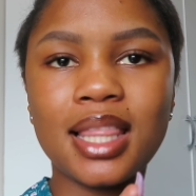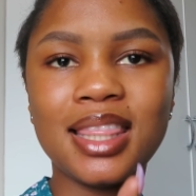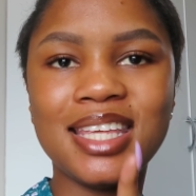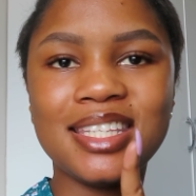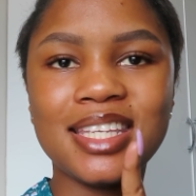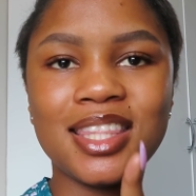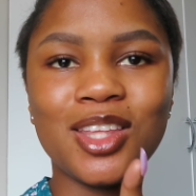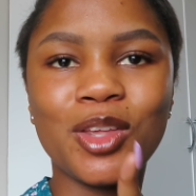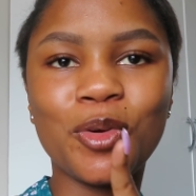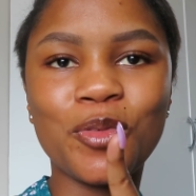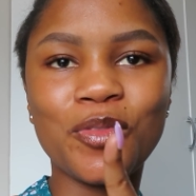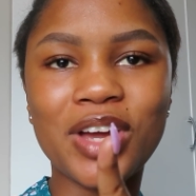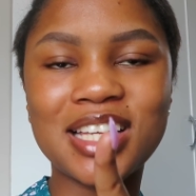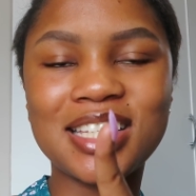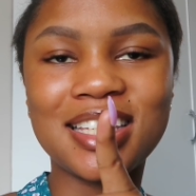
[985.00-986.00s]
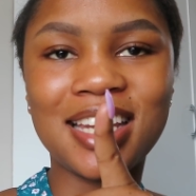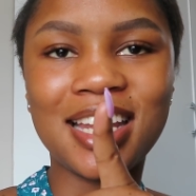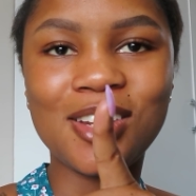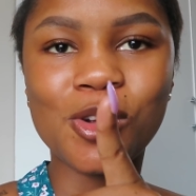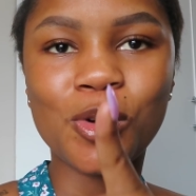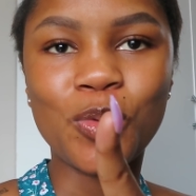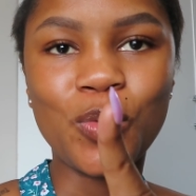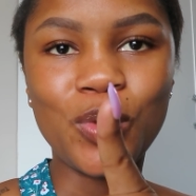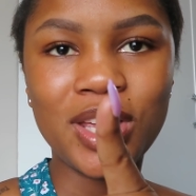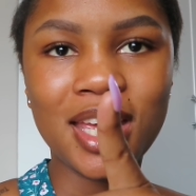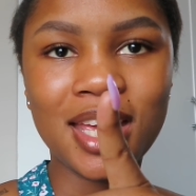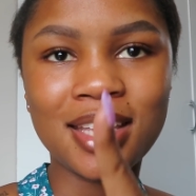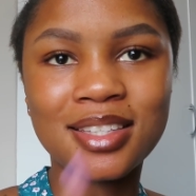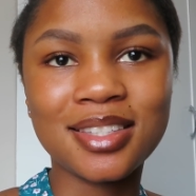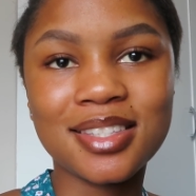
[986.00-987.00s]
They said they don't vaccinate on
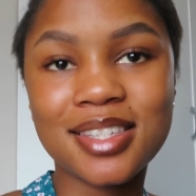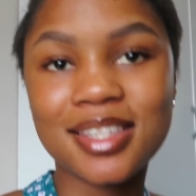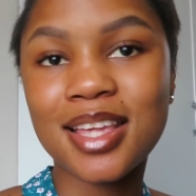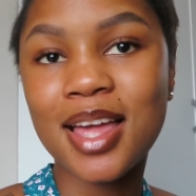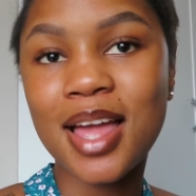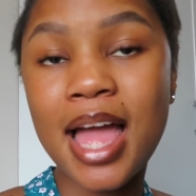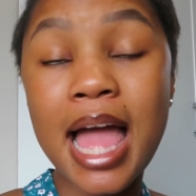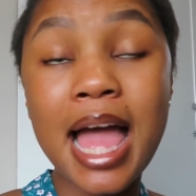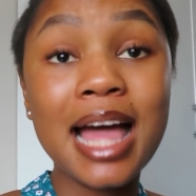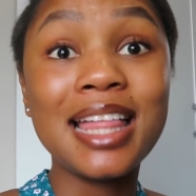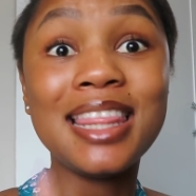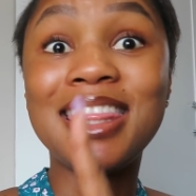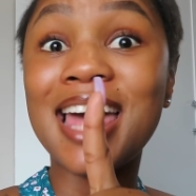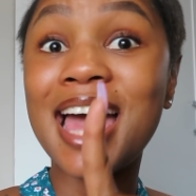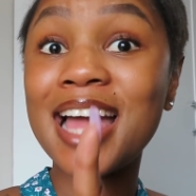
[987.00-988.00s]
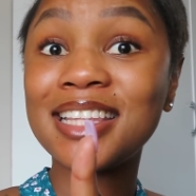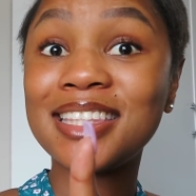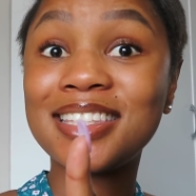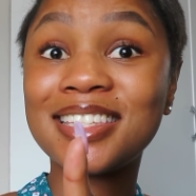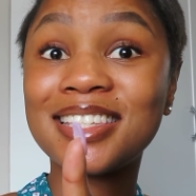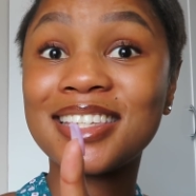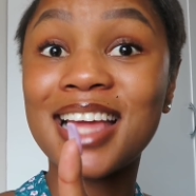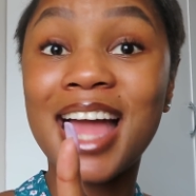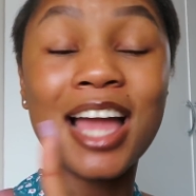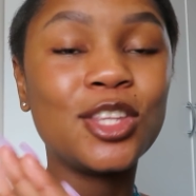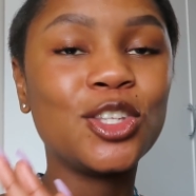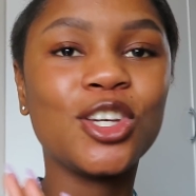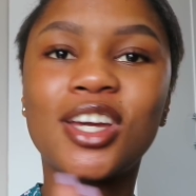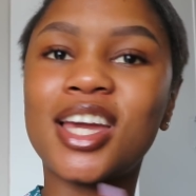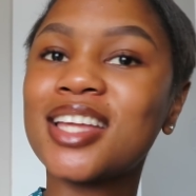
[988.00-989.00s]
weekends. That I
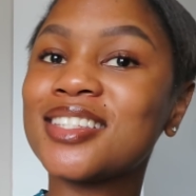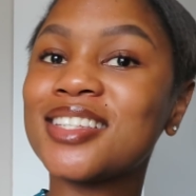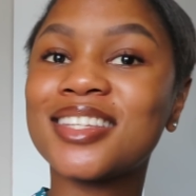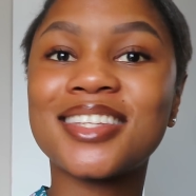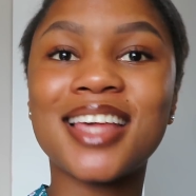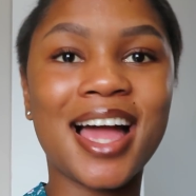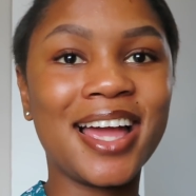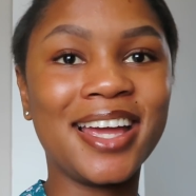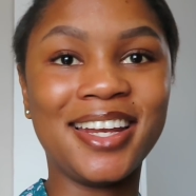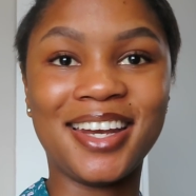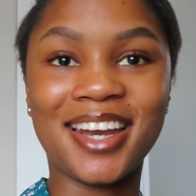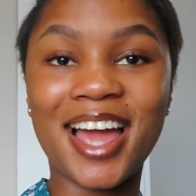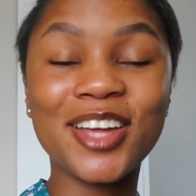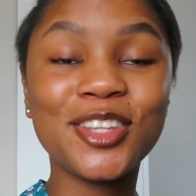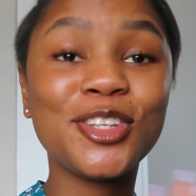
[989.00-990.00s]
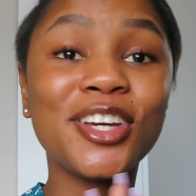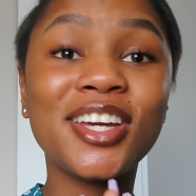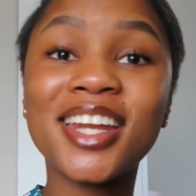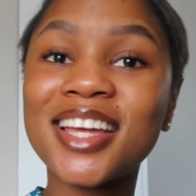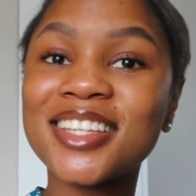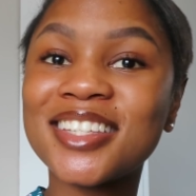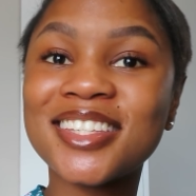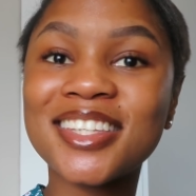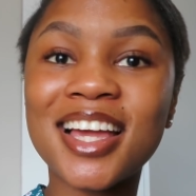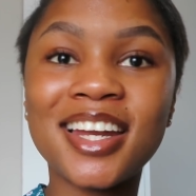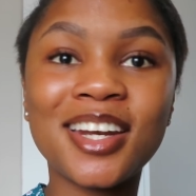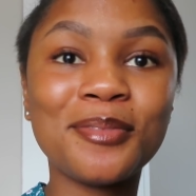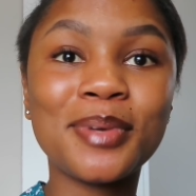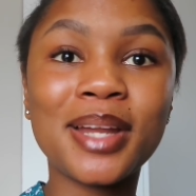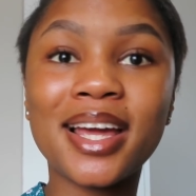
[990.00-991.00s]
took as a sign.
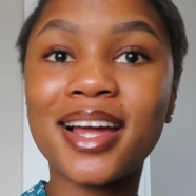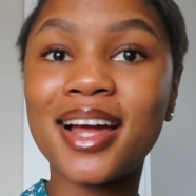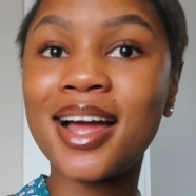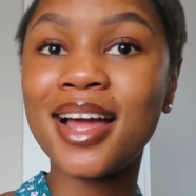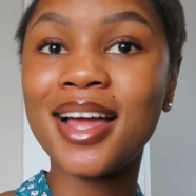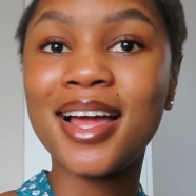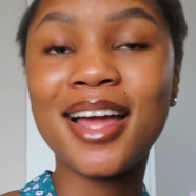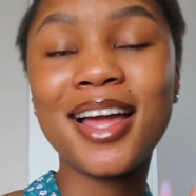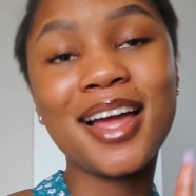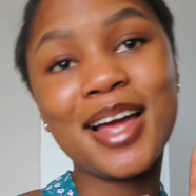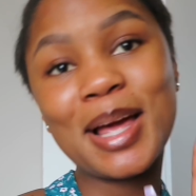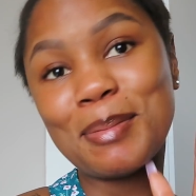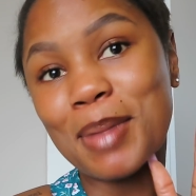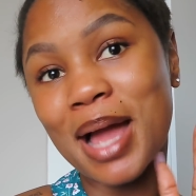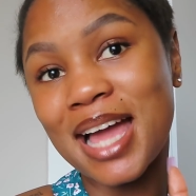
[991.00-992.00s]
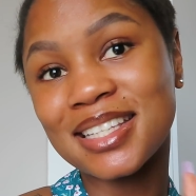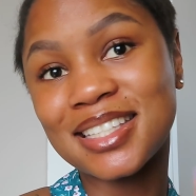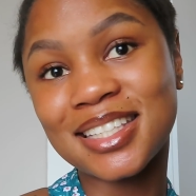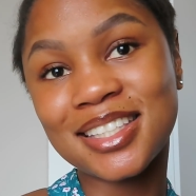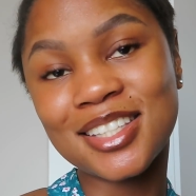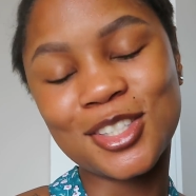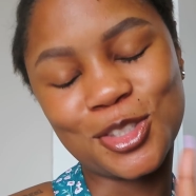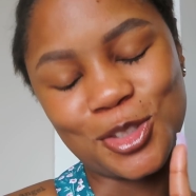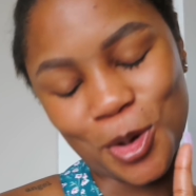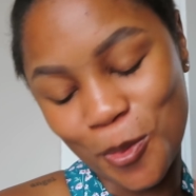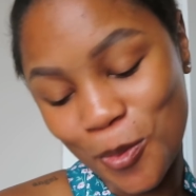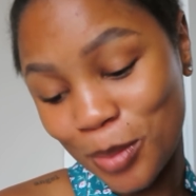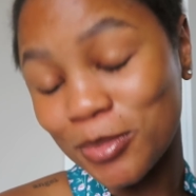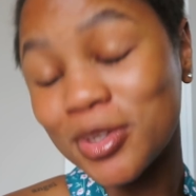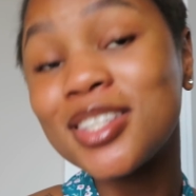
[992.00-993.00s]
I'm like, ah, my ancestors
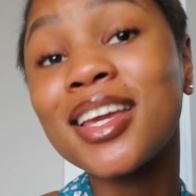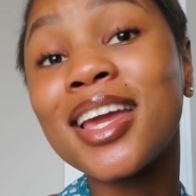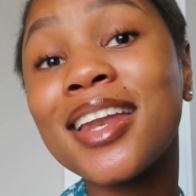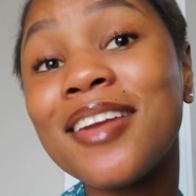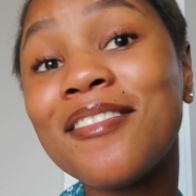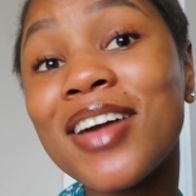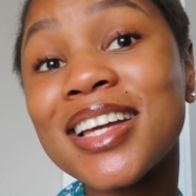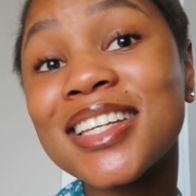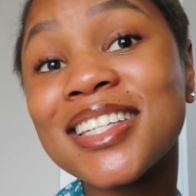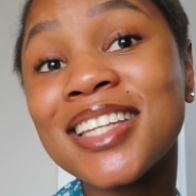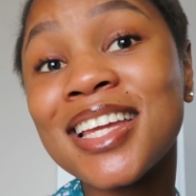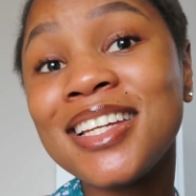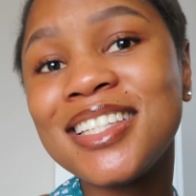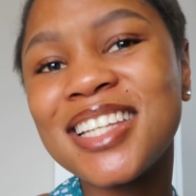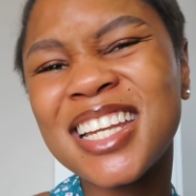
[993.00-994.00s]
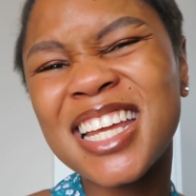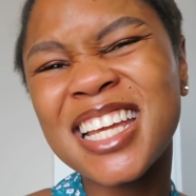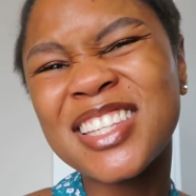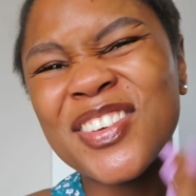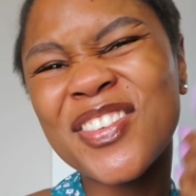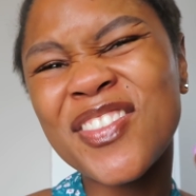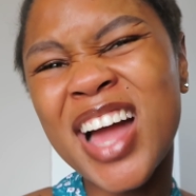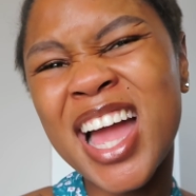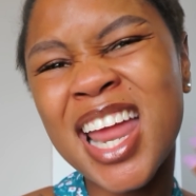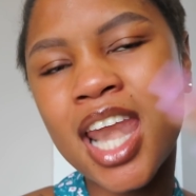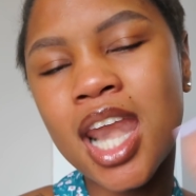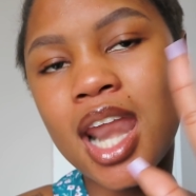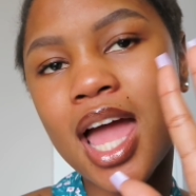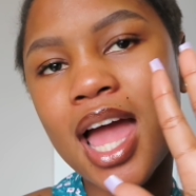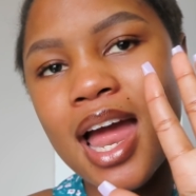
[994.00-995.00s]
don't want me to get vaccinated. It's
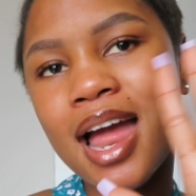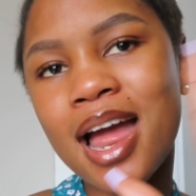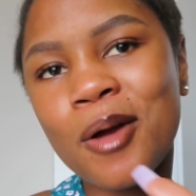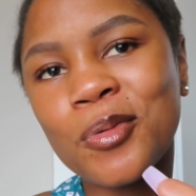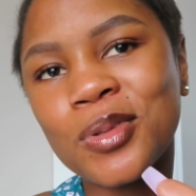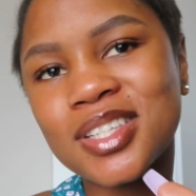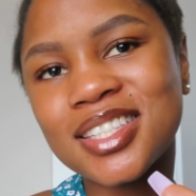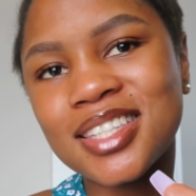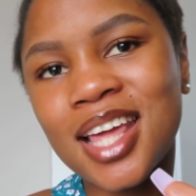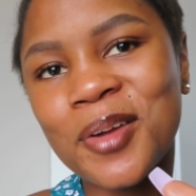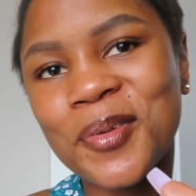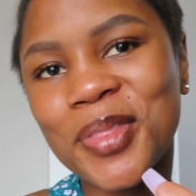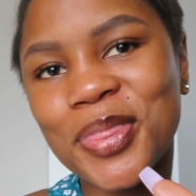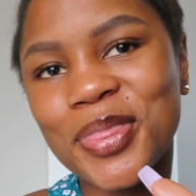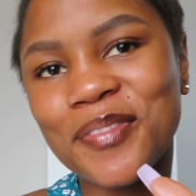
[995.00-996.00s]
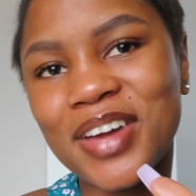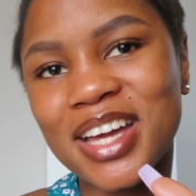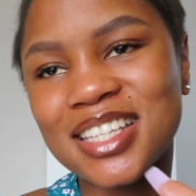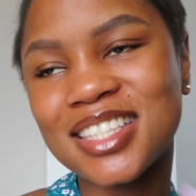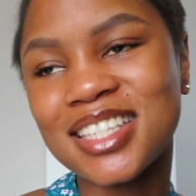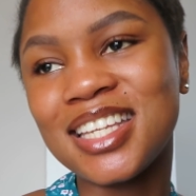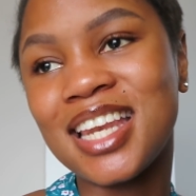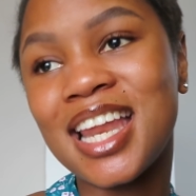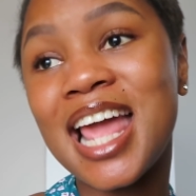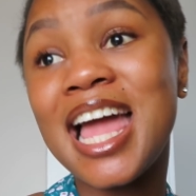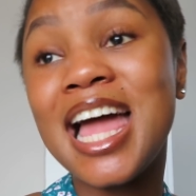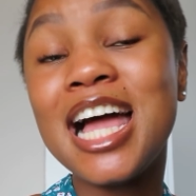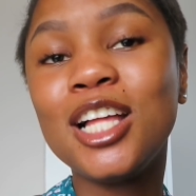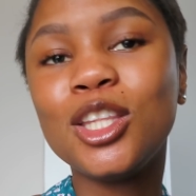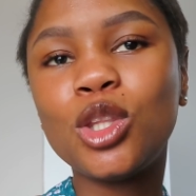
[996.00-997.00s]
fine. I will stay without the vaccine.
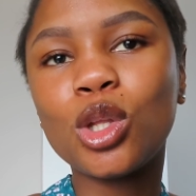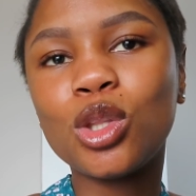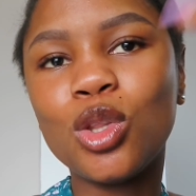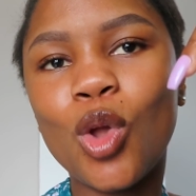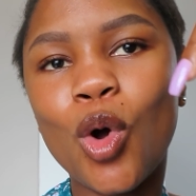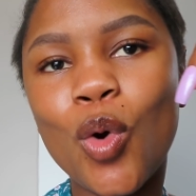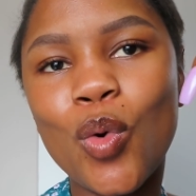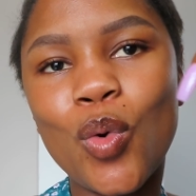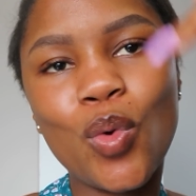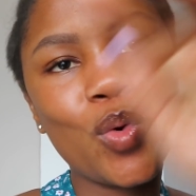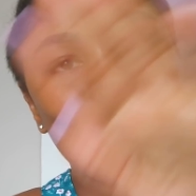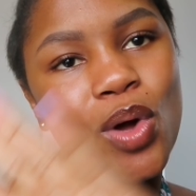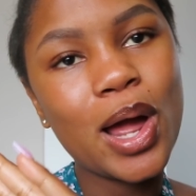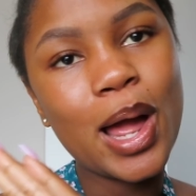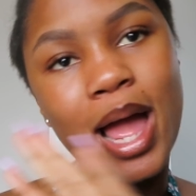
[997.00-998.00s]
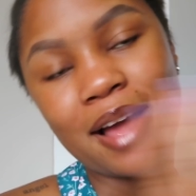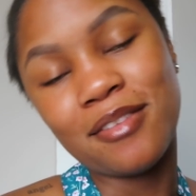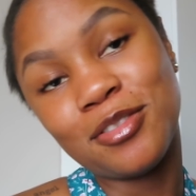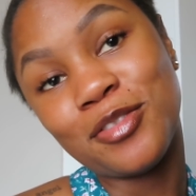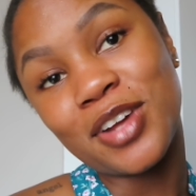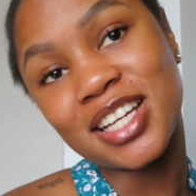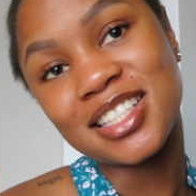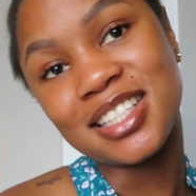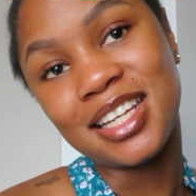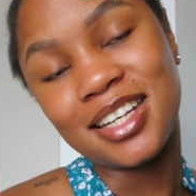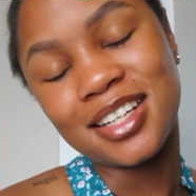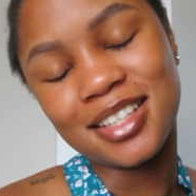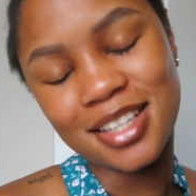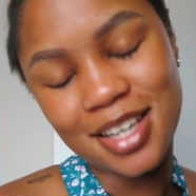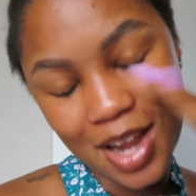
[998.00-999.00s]
Don't know. I haven't
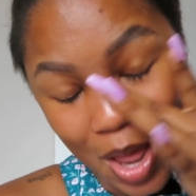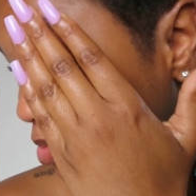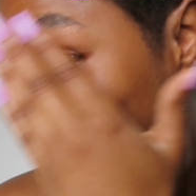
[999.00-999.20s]
vaccinated.